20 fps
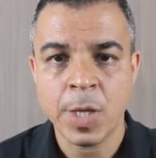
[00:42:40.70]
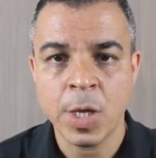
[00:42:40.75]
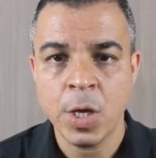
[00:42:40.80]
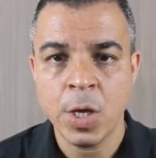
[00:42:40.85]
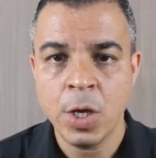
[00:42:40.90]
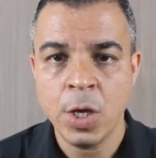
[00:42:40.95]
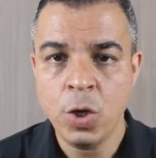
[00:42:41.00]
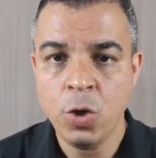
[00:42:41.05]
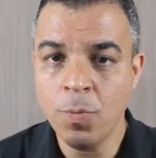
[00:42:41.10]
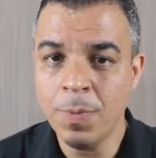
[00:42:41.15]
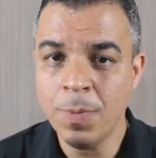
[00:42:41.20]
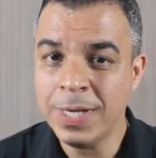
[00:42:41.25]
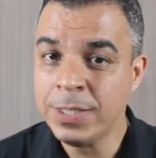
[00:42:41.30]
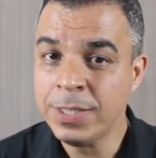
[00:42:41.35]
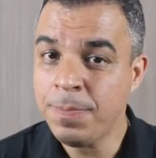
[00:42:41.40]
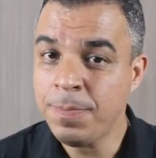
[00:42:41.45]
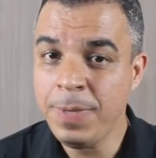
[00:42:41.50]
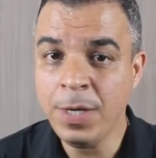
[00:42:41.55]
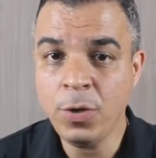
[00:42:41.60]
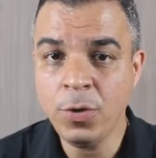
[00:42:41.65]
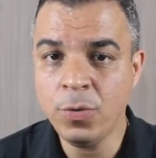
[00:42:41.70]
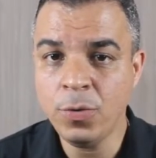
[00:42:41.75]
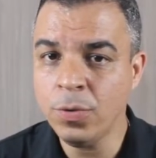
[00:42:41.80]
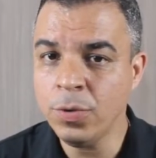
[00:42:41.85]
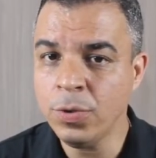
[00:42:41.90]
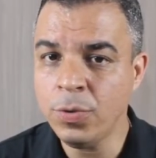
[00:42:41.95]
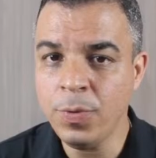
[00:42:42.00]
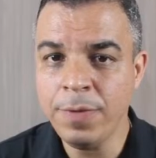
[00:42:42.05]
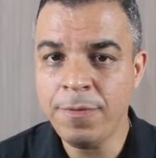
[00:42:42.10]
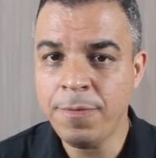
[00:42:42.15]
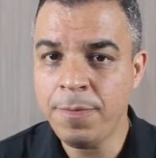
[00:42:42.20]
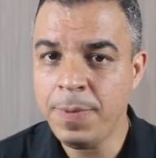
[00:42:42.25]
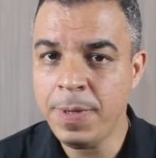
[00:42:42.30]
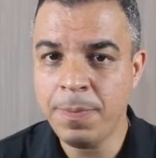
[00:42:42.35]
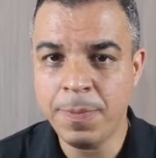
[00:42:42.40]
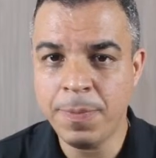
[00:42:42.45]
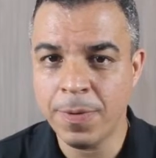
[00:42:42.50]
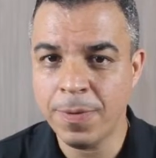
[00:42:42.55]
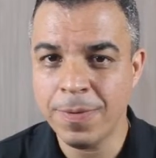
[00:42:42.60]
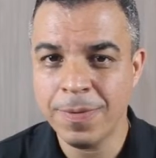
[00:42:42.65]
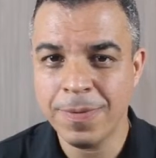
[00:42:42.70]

You must be good with people.